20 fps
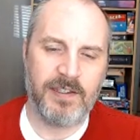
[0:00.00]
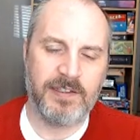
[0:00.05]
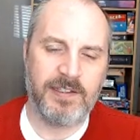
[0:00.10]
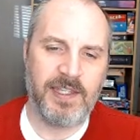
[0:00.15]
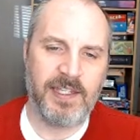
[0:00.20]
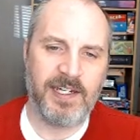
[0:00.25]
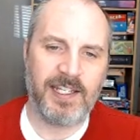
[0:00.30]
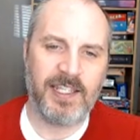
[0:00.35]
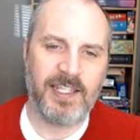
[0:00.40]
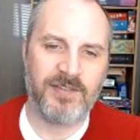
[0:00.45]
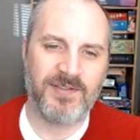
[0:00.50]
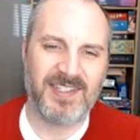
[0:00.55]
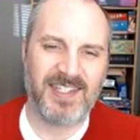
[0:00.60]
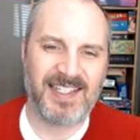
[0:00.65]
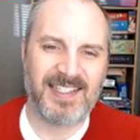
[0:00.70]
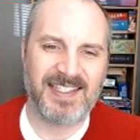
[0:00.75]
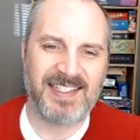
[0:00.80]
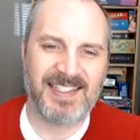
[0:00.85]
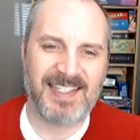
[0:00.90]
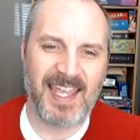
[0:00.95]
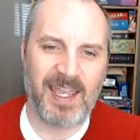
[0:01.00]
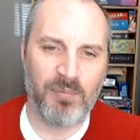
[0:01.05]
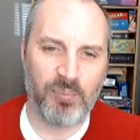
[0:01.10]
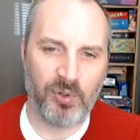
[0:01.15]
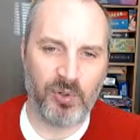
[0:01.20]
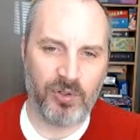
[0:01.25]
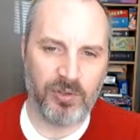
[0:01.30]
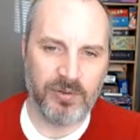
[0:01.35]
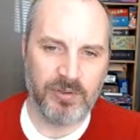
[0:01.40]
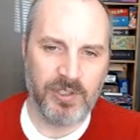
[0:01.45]
it gives an
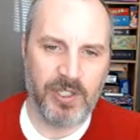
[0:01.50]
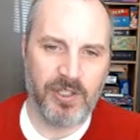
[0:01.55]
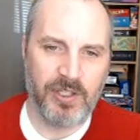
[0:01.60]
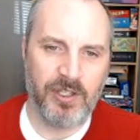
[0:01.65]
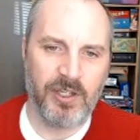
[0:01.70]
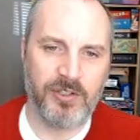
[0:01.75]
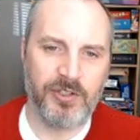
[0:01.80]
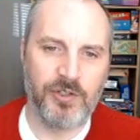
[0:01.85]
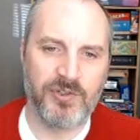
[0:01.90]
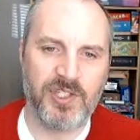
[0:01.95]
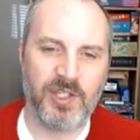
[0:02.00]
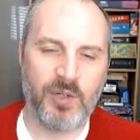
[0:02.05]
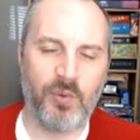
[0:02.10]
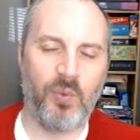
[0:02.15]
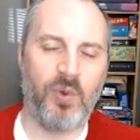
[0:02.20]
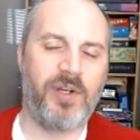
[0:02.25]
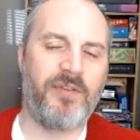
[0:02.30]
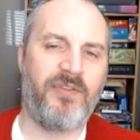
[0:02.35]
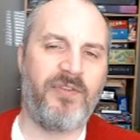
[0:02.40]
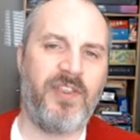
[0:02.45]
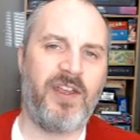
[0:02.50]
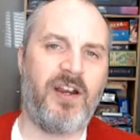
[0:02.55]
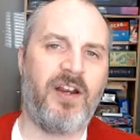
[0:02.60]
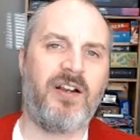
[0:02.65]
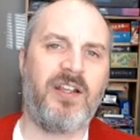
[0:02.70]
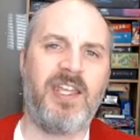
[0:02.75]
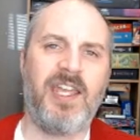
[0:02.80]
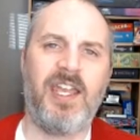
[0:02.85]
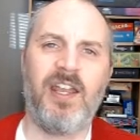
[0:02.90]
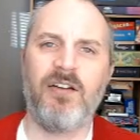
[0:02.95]
example using one of
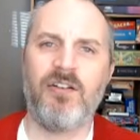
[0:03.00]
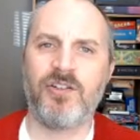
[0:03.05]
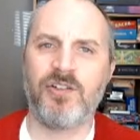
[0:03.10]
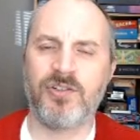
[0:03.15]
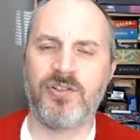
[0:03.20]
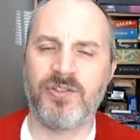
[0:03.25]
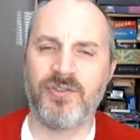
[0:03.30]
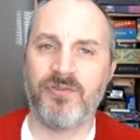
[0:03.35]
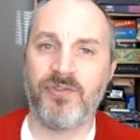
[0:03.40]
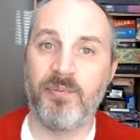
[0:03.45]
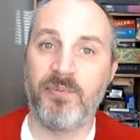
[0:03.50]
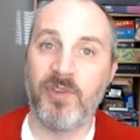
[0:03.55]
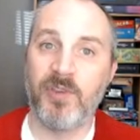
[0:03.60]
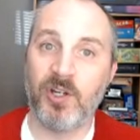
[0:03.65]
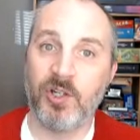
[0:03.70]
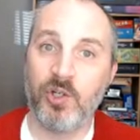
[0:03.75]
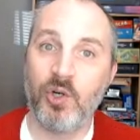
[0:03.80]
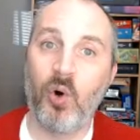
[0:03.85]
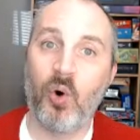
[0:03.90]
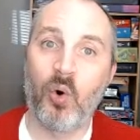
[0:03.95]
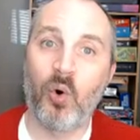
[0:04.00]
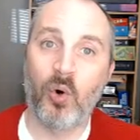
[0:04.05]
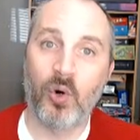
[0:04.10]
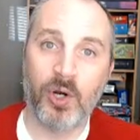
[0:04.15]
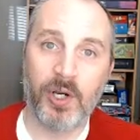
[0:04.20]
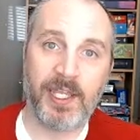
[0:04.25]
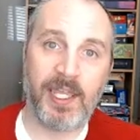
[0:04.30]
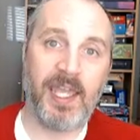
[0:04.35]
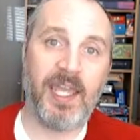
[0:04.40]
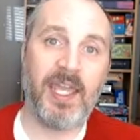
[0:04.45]
their characters from the core
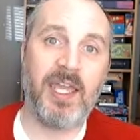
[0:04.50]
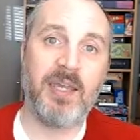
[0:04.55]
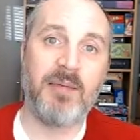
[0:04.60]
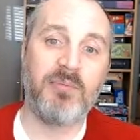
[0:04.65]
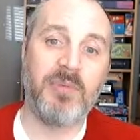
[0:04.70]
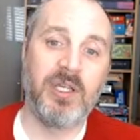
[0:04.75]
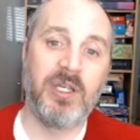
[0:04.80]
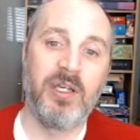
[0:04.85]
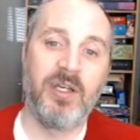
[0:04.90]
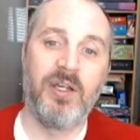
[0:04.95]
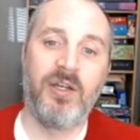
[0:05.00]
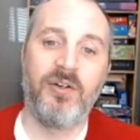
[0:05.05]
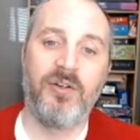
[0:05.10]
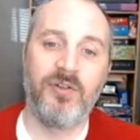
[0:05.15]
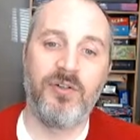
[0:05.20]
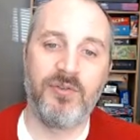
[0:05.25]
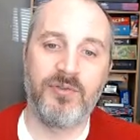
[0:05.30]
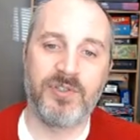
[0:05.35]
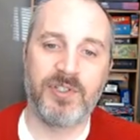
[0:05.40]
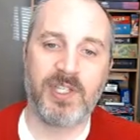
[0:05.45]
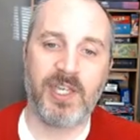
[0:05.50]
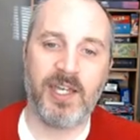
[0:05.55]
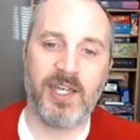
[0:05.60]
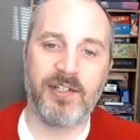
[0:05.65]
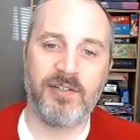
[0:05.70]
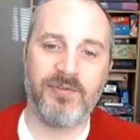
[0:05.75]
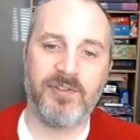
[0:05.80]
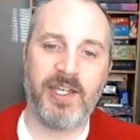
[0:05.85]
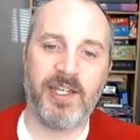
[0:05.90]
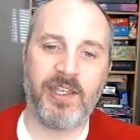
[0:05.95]
game, who's kind
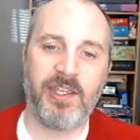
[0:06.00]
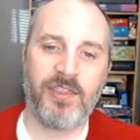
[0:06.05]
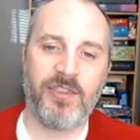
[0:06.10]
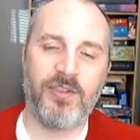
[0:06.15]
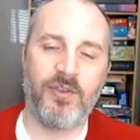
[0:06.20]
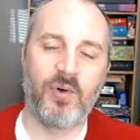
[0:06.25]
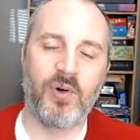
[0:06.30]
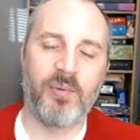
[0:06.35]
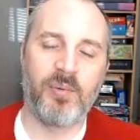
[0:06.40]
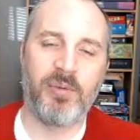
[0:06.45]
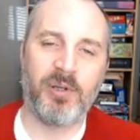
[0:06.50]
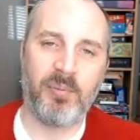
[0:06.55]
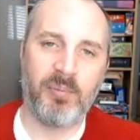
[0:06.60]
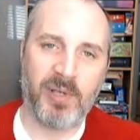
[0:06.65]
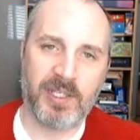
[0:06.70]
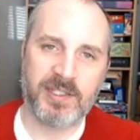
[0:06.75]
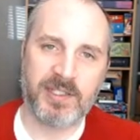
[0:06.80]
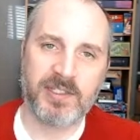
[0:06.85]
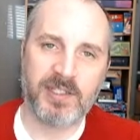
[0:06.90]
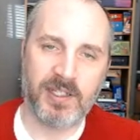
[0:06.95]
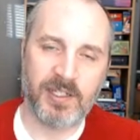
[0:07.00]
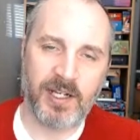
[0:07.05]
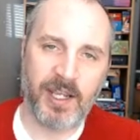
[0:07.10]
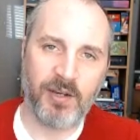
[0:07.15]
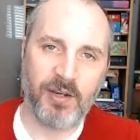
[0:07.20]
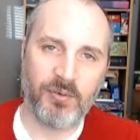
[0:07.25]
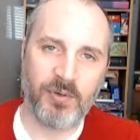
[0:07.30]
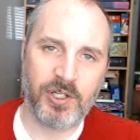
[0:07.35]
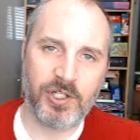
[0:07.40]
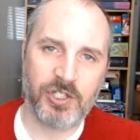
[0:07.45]
of like Thor, but based on
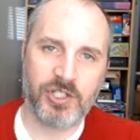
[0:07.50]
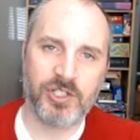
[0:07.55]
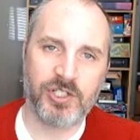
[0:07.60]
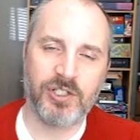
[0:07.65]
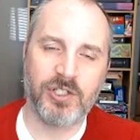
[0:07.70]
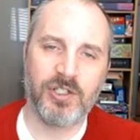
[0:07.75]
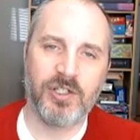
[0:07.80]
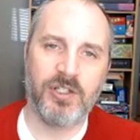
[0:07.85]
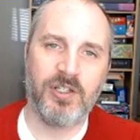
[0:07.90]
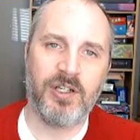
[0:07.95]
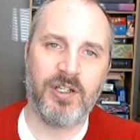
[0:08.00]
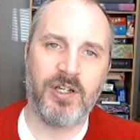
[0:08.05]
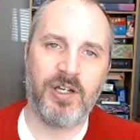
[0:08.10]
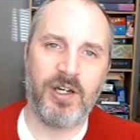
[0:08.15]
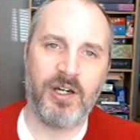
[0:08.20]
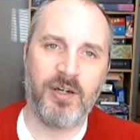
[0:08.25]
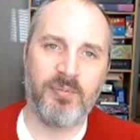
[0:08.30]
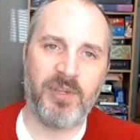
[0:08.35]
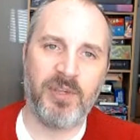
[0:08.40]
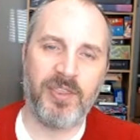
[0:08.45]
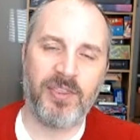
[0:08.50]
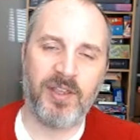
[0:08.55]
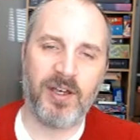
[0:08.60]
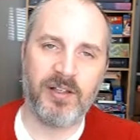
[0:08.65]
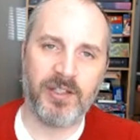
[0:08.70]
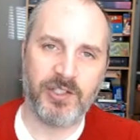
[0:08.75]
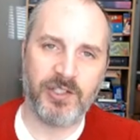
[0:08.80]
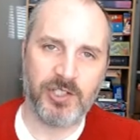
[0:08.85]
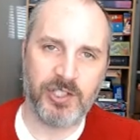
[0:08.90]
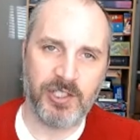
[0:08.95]
Irish
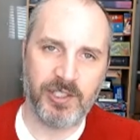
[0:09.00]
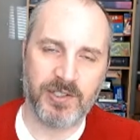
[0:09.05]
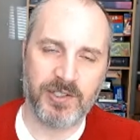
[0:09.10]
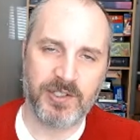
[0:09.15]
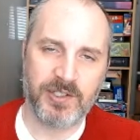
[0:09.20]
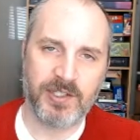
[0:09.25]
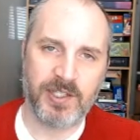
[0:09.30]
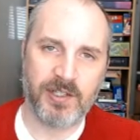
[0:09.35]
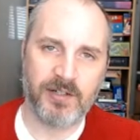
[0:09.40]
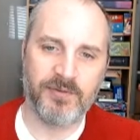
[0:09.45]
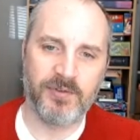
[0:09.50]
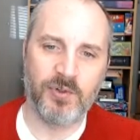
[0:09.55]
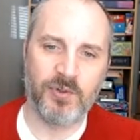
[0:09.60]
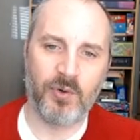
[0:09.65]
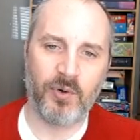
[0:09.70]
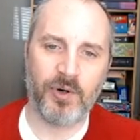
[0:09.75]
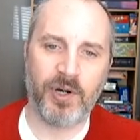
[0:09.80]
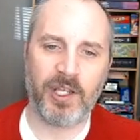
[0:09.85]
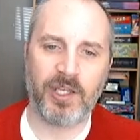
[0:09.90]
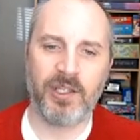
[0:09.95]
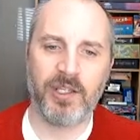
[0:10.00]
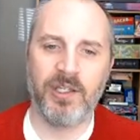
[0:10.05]
mythology instead of Nordic.